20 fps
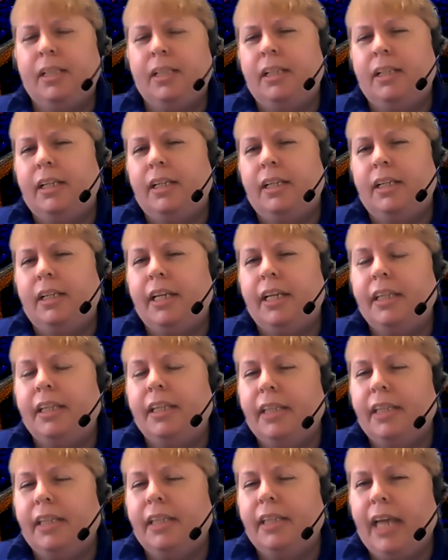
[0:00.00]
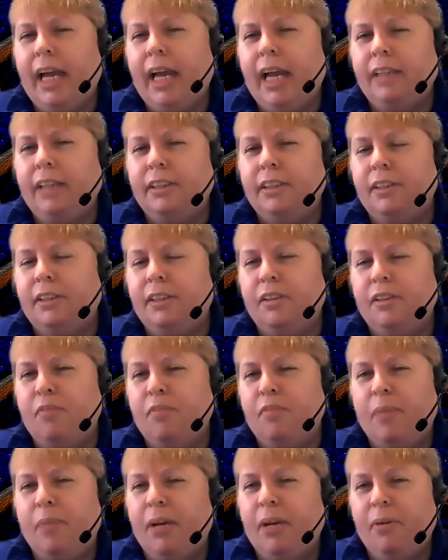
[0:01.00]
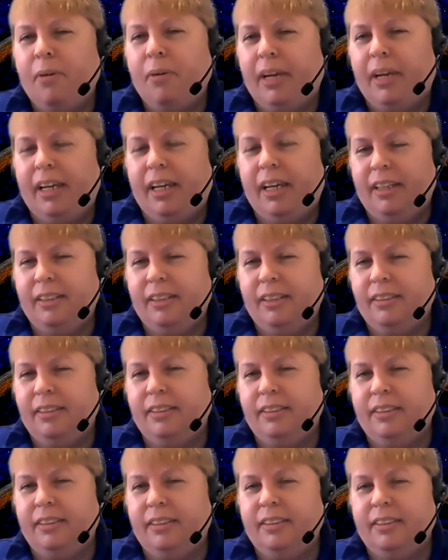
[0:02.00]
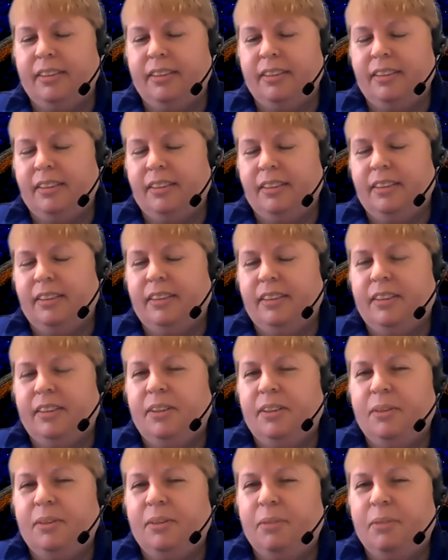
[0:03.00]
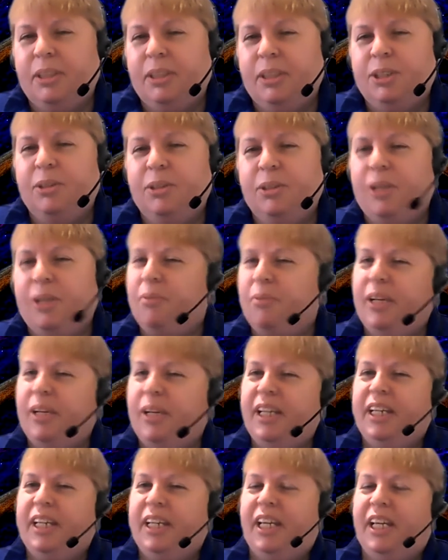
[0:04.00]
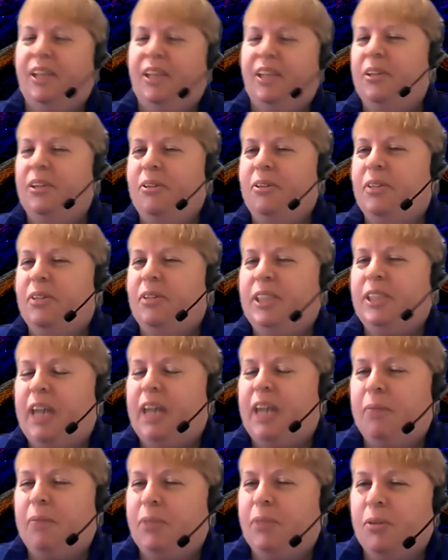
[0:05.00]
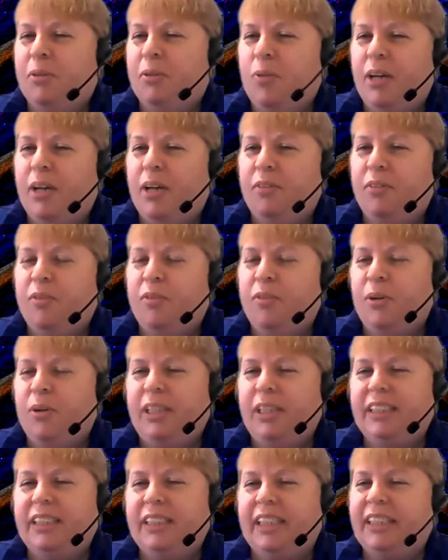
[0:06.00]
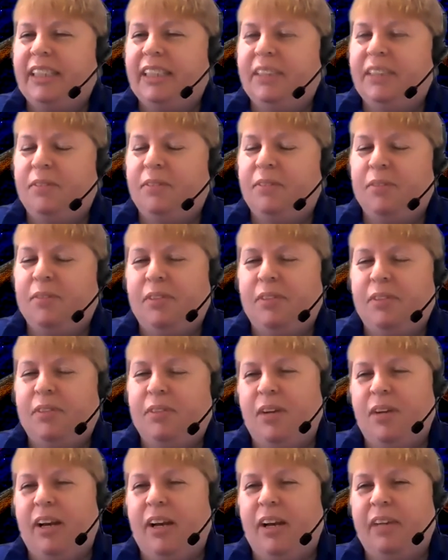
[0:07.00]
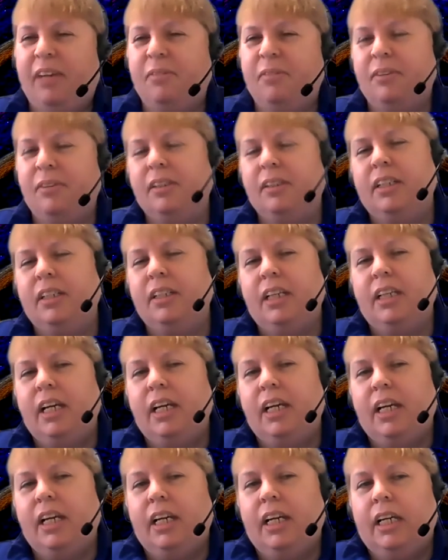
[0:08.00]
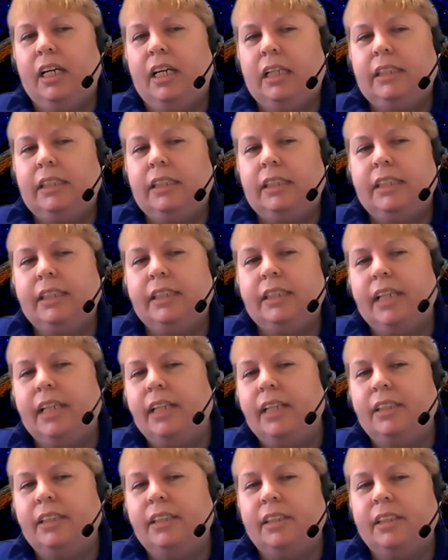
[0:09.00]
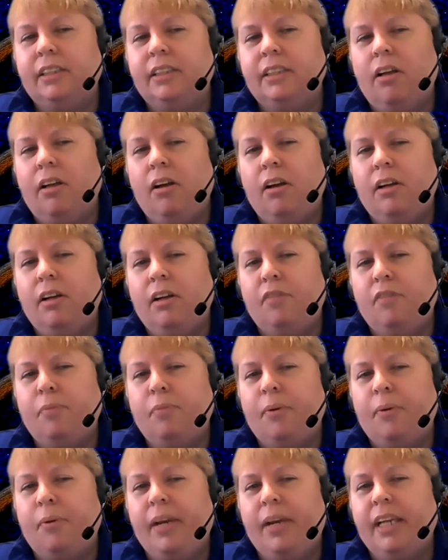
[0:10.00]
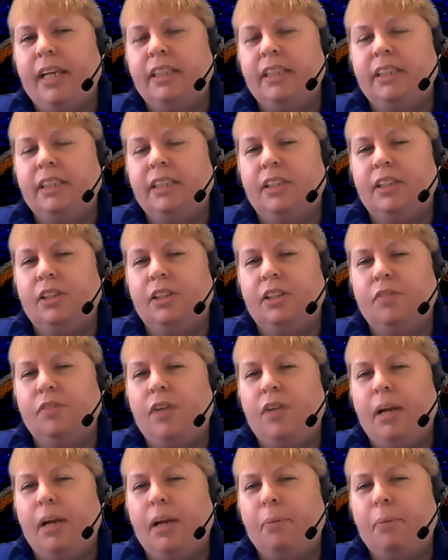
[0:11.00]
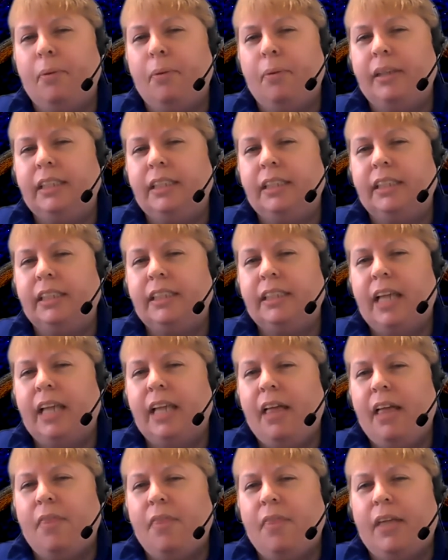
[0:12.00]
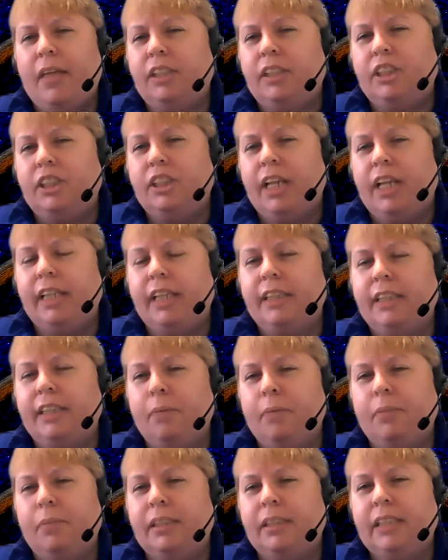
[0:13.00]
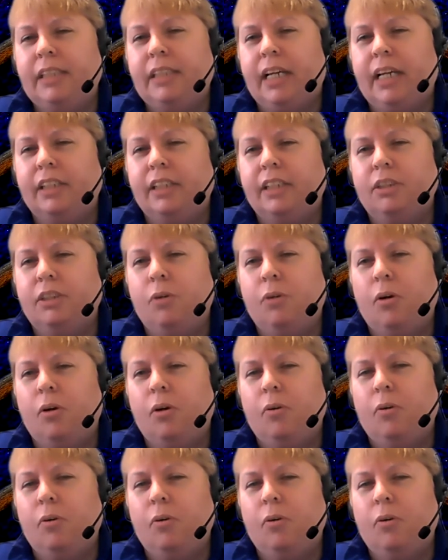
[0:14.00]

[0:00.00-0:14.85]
Yet in the Canticle of Mary, which you can read in Luke chapter 1, 46 to 55, she sings a song of praise to the divine presence that shakes up the status quo,